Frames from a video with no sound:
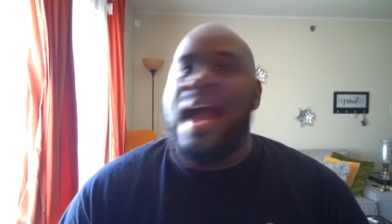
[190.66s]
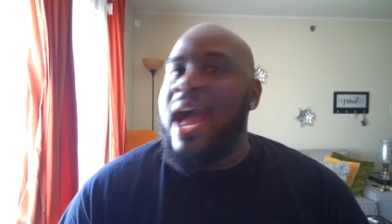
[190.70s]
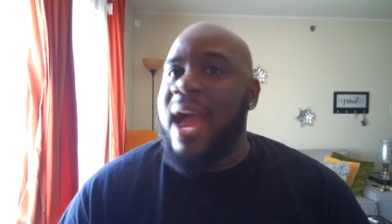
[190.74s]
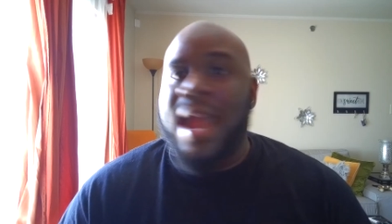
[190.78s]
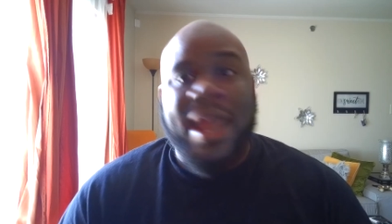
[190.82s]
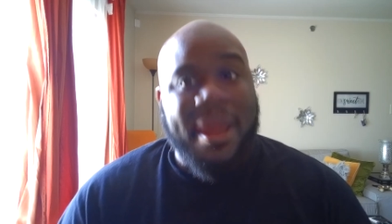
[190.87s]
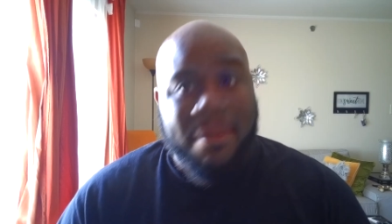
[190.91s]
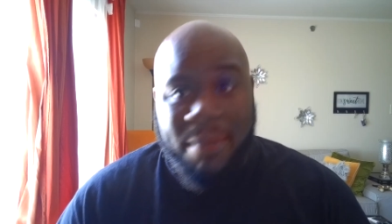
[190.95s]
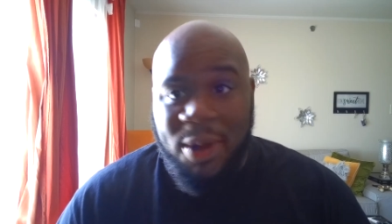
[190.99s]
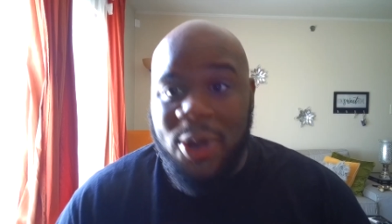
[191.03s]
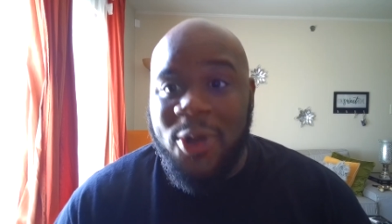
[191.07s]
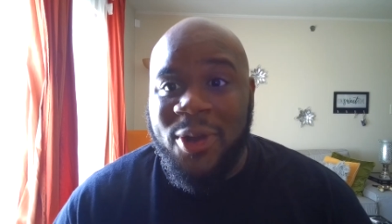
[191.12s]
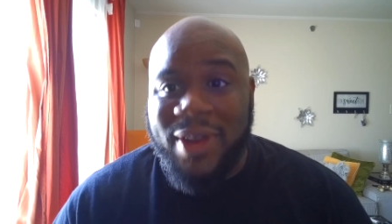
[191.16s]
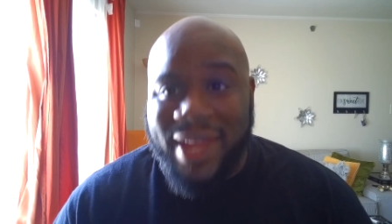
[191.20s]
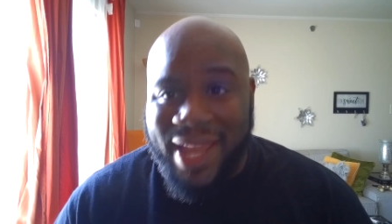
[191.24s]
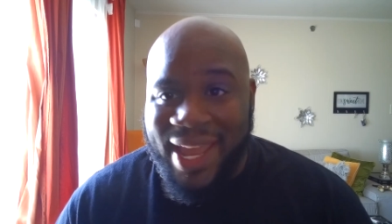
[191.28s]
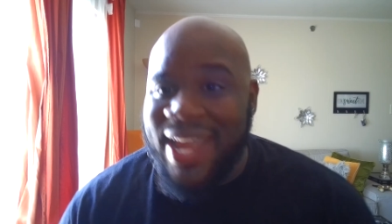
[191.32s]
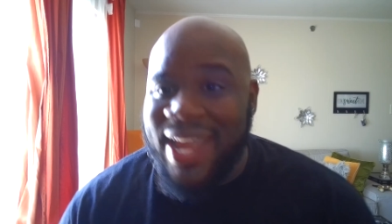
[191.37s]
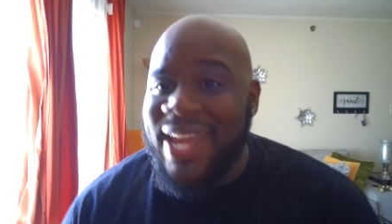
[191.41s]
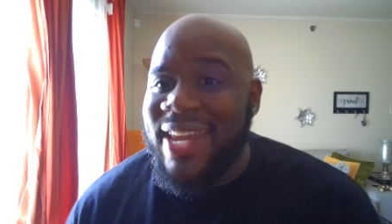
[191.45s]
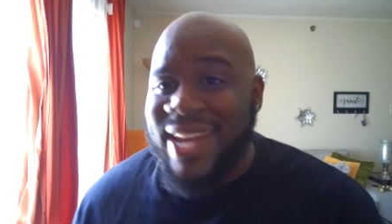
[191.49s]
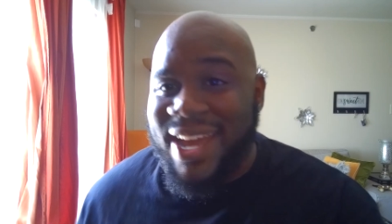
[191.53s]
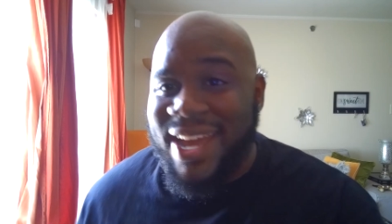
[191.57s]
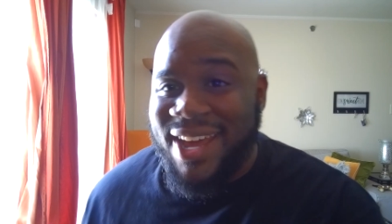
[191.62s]
I am
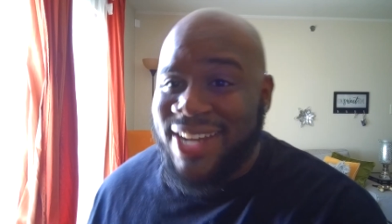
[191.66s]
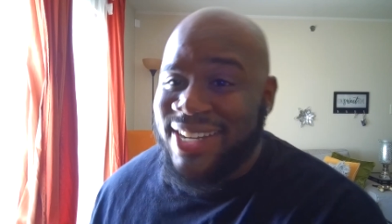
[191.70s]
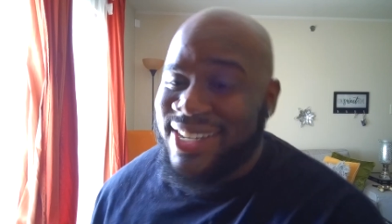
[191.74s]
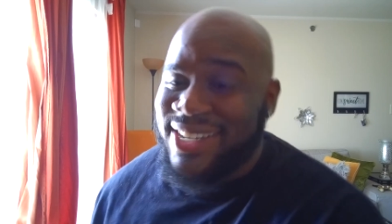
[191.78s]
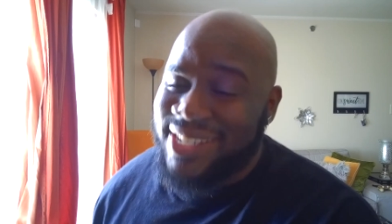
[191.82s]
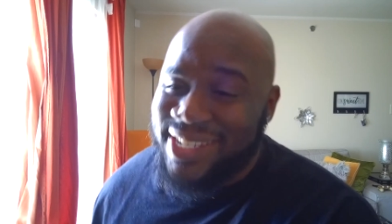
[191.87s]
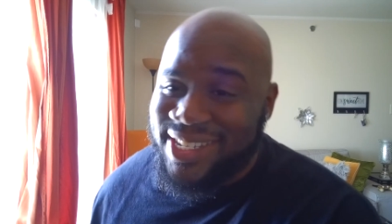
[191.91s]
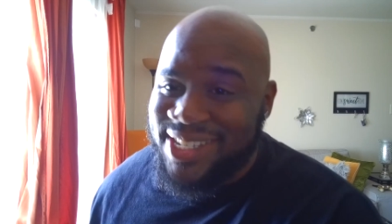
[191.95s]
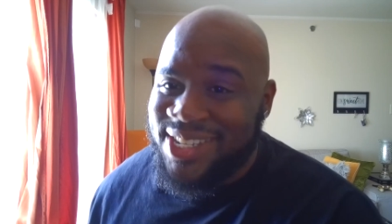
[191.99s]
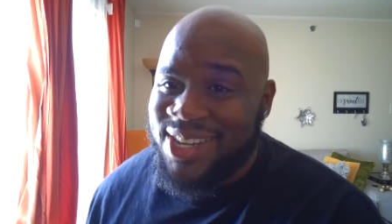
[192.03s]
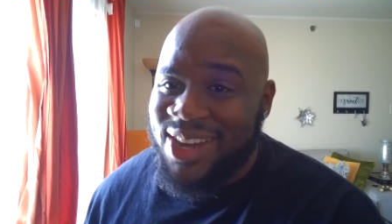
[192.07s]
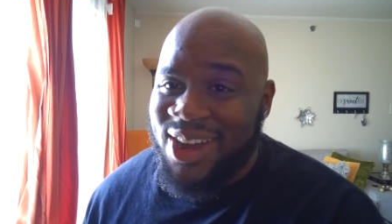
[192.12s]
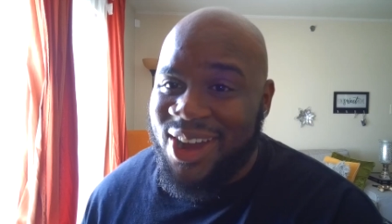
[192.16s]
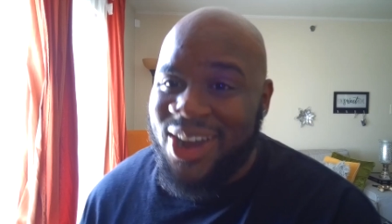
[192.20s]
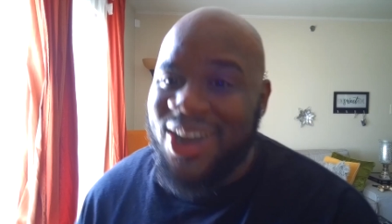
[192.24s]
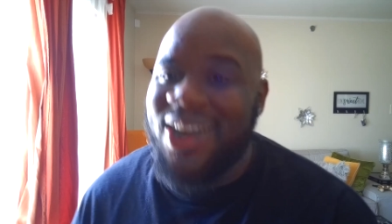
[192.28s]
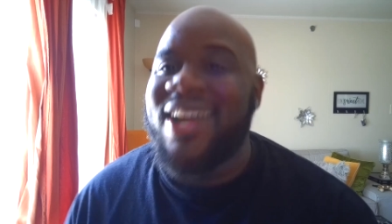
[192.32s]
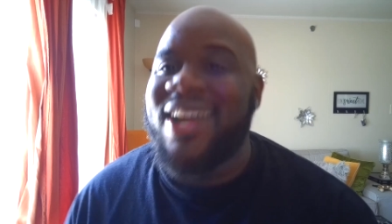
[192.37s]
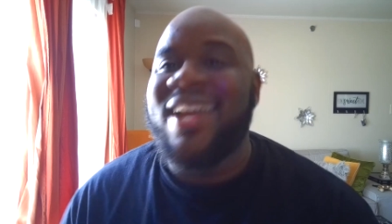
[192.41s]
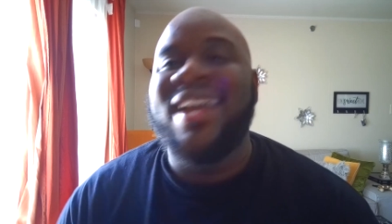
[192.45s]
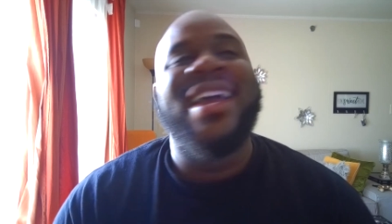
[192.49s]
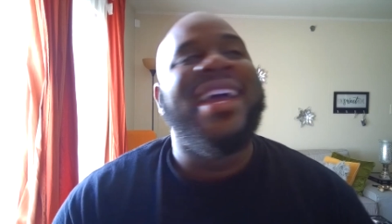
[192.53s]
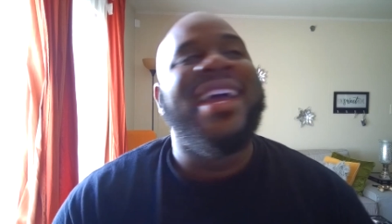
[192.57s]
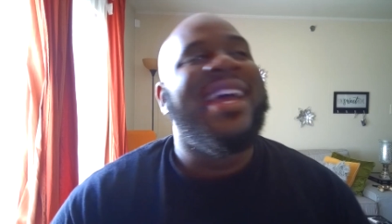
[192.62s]
okay now that she's gone.